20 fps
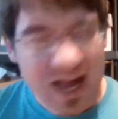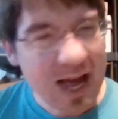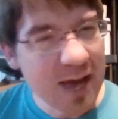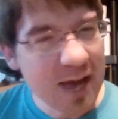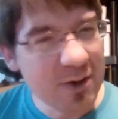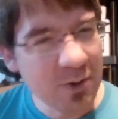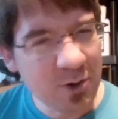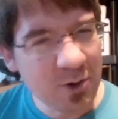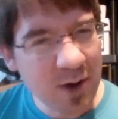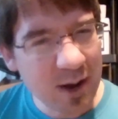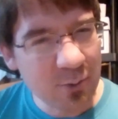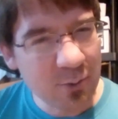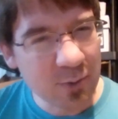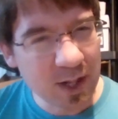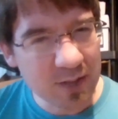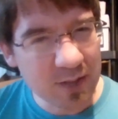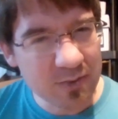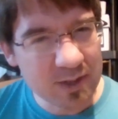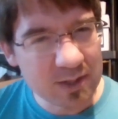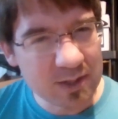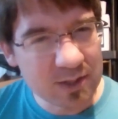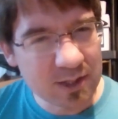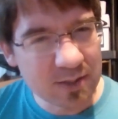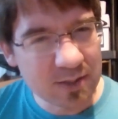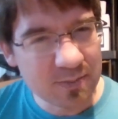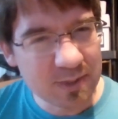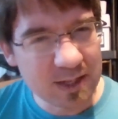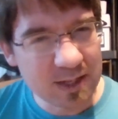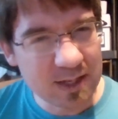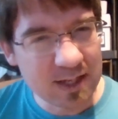I don't know how relevant that's going
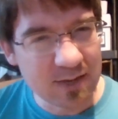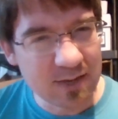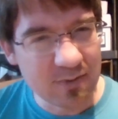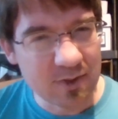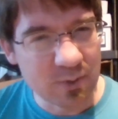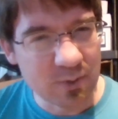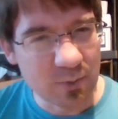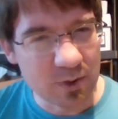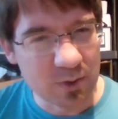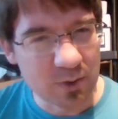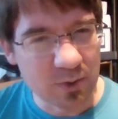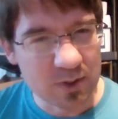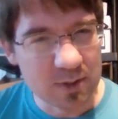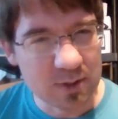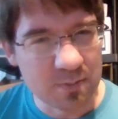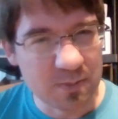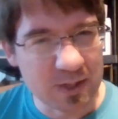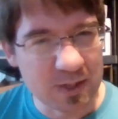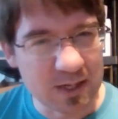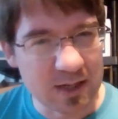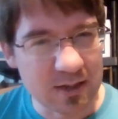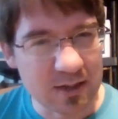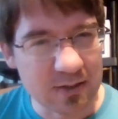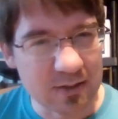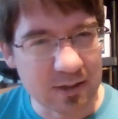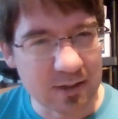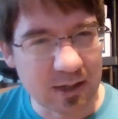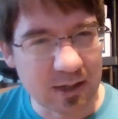to be given that we're going to be